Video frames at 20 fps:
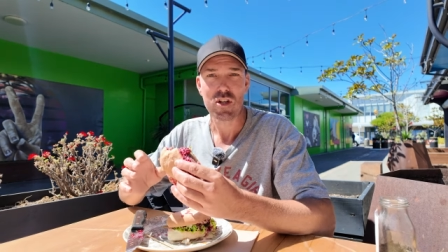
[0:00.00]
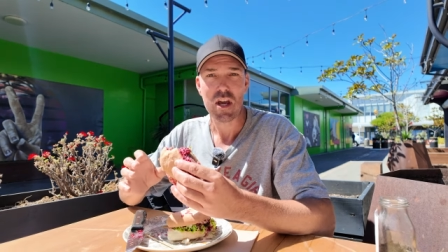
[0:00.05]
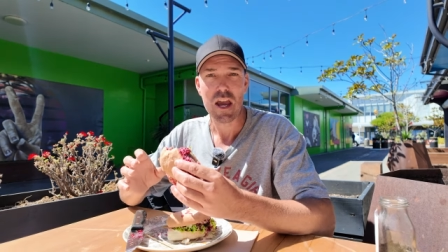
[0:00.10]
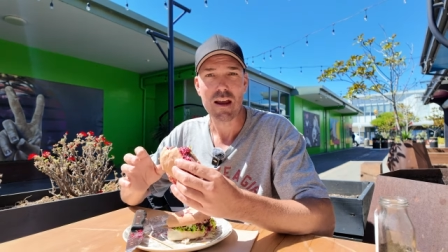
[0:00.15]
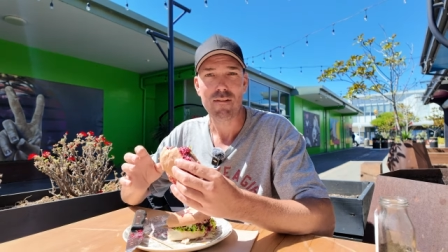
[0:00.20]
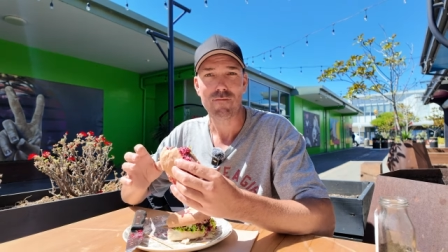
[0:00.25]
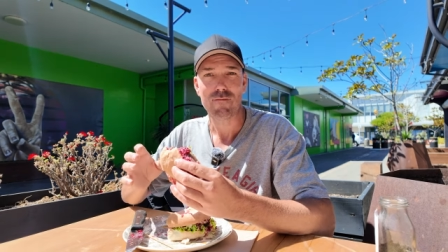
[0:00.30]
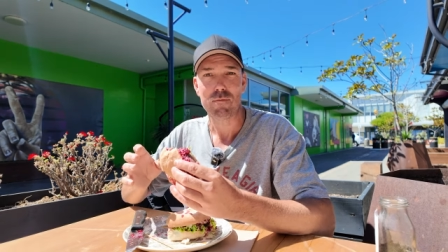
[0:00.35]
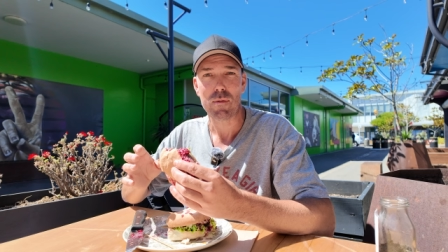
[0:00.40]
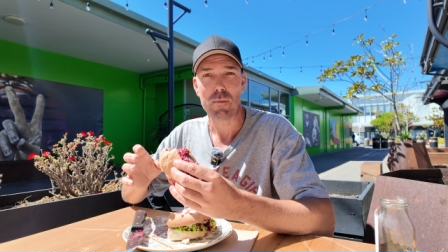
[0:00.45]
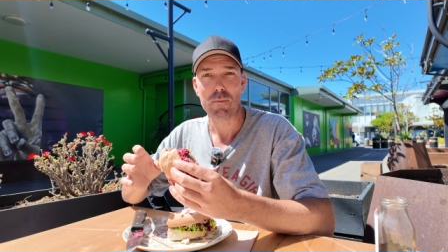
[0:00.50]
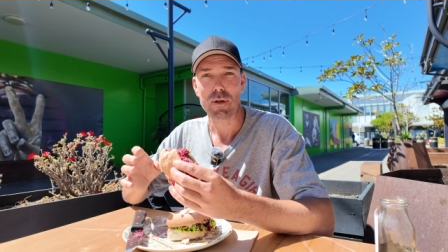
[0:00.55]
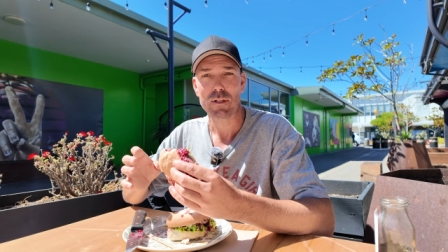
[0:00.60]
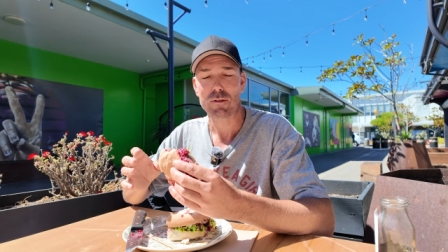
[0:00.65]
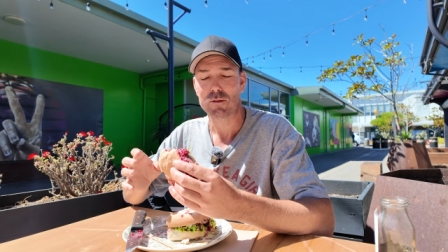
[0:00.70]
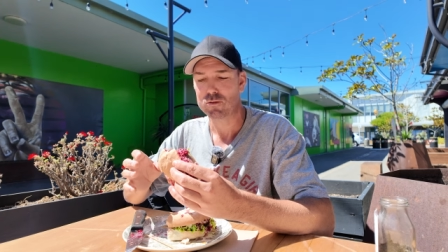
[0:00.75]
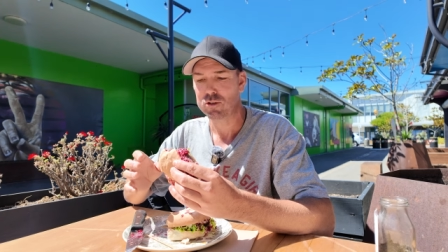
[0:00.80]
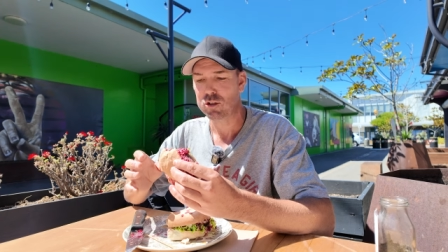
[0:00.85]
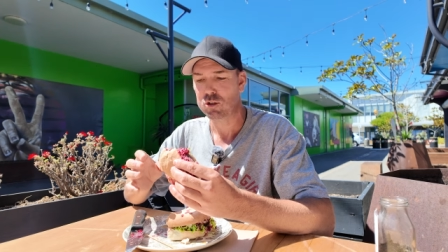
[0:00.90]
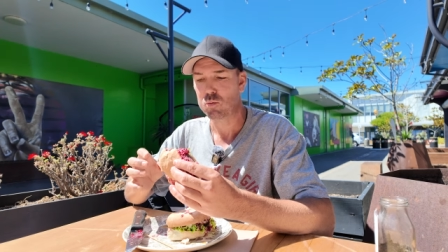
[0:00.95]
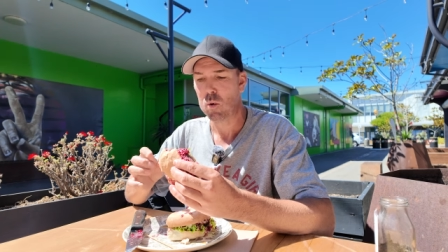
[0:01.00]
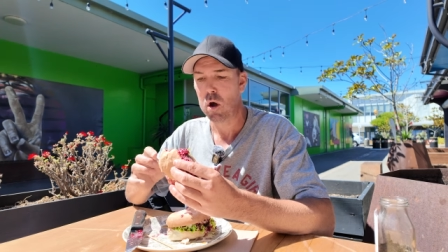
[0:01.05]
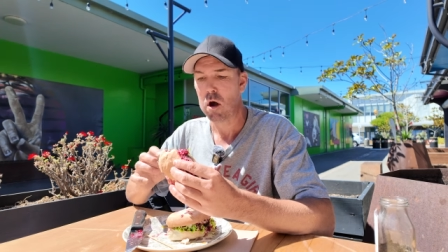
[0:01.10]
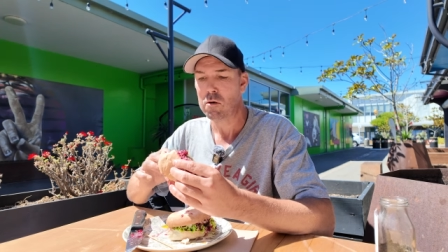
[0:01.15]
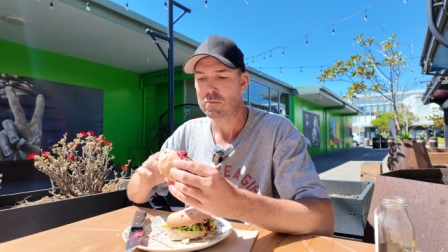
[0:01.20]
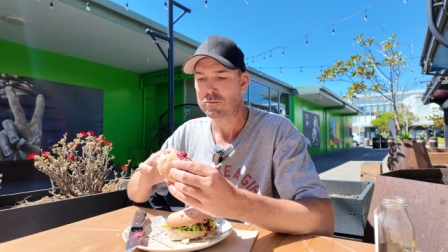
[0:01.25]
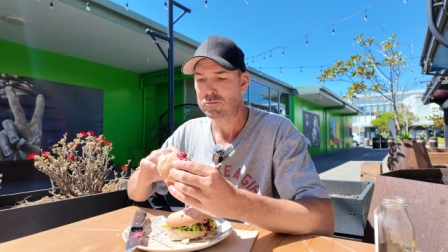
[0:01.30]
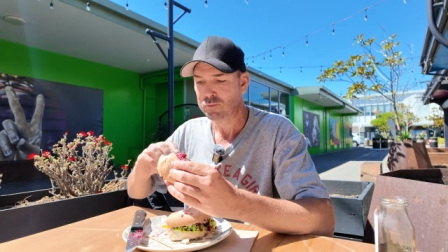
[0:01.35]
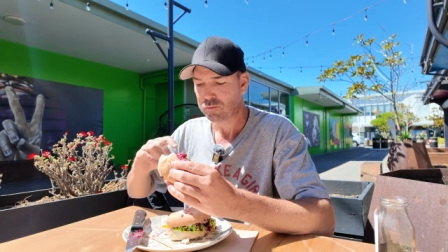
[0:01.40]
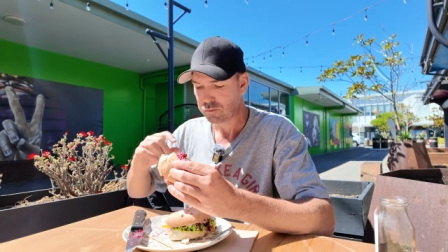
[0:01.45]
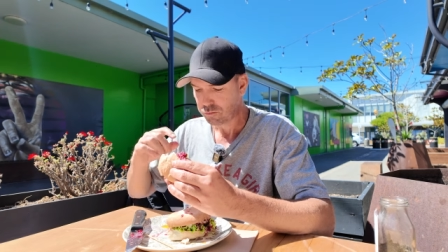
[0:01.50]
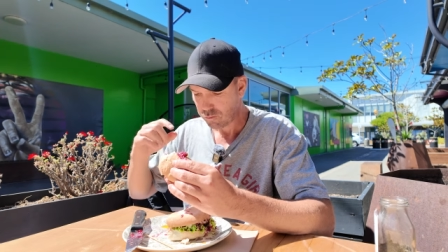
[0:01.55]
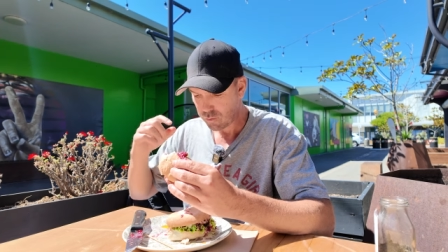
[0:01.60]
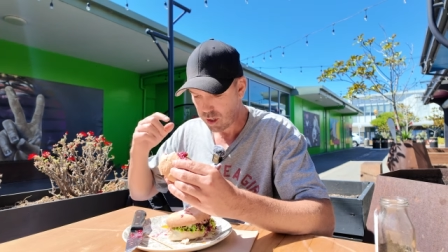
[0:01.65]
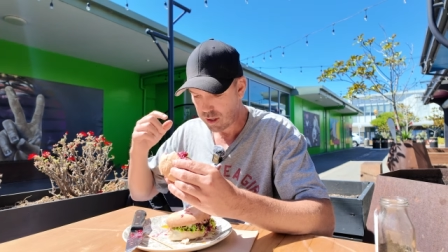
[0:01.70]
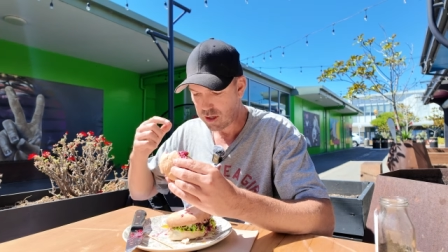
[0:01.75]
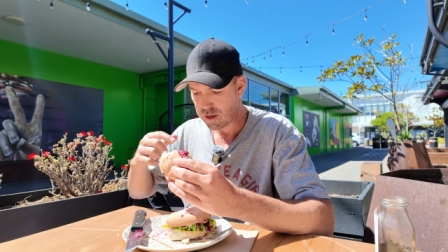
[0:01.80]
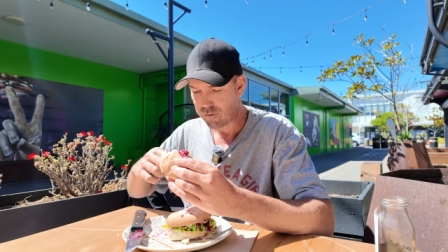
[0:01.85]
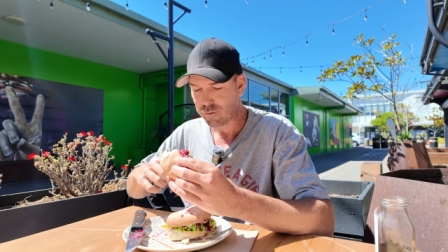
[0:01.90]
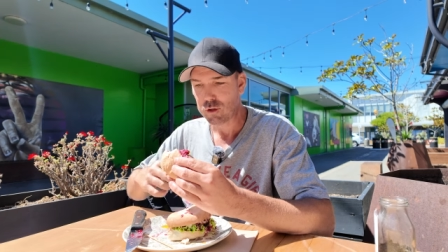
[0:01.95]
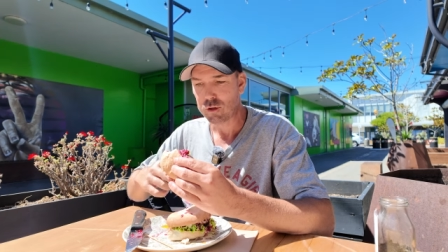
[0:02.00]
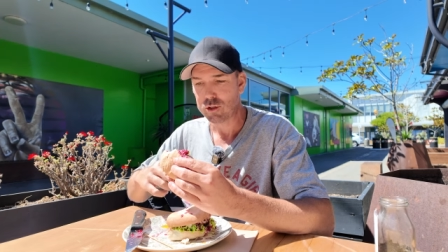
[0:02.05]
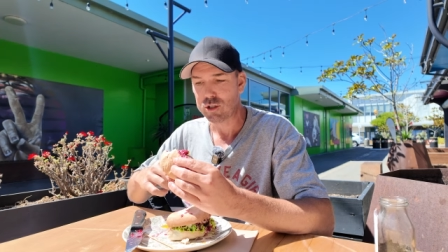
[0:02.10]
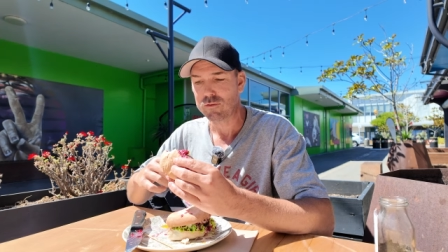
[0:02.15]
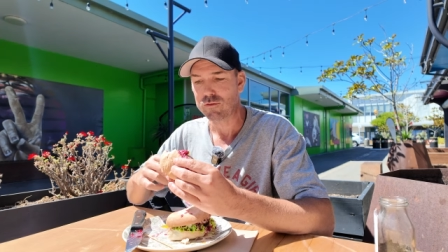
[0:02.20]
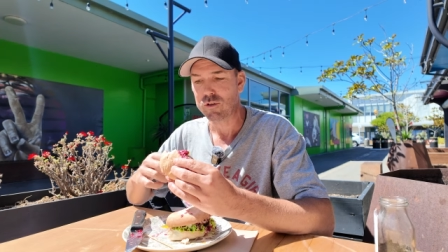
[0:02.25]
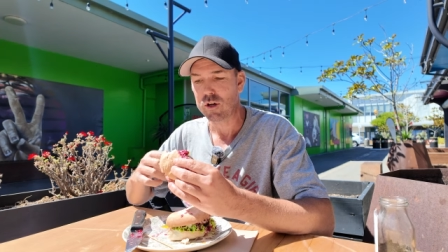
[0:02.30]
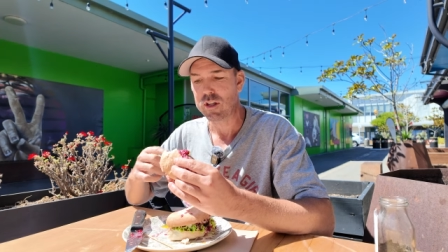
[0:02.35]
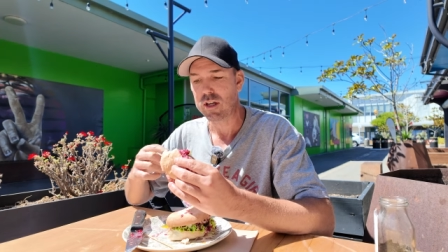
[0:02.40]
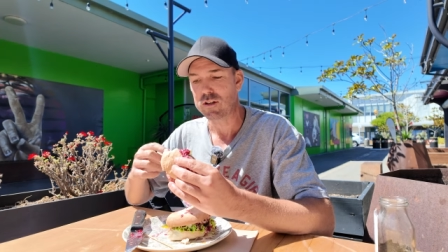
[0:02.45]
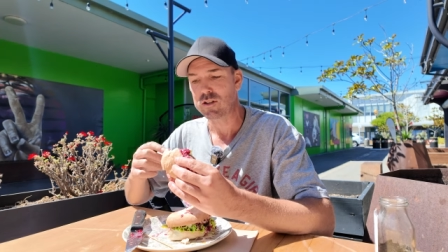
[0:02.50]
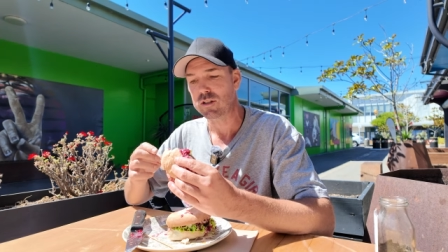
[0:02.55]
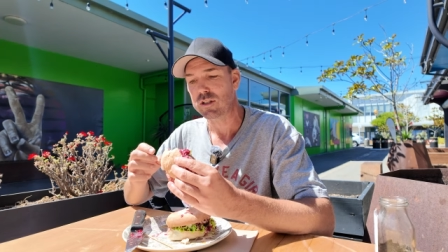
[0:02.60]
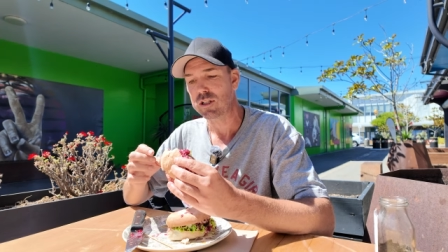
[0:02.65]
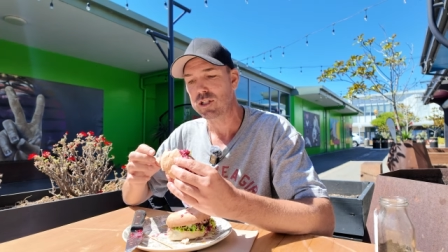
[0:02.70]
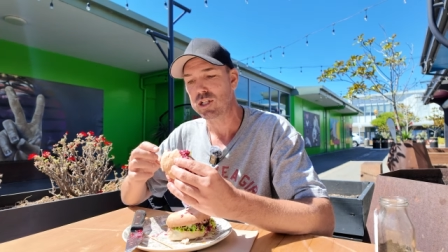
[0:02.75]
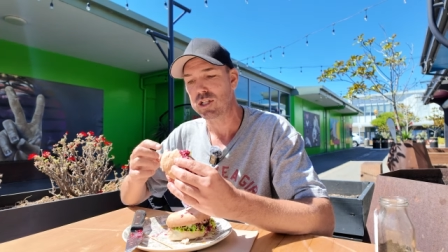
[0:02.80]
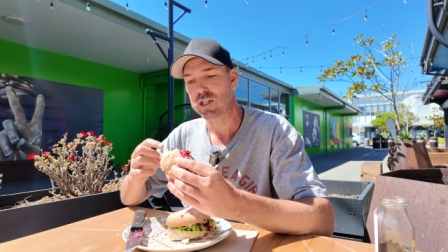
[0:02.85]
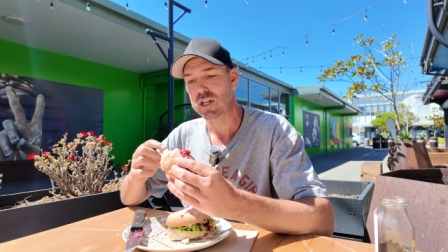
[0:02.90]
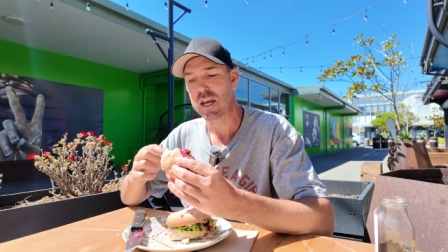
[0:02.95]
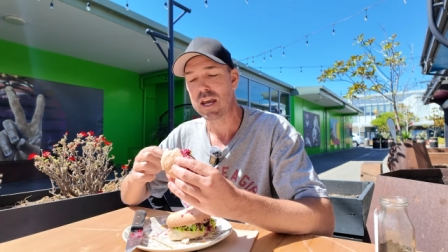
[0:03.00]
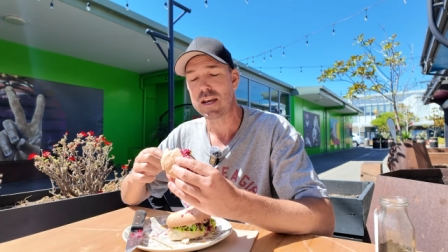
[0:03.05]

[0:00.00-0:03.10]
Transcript: tang from the pickles as well. And then of course you've got that delicious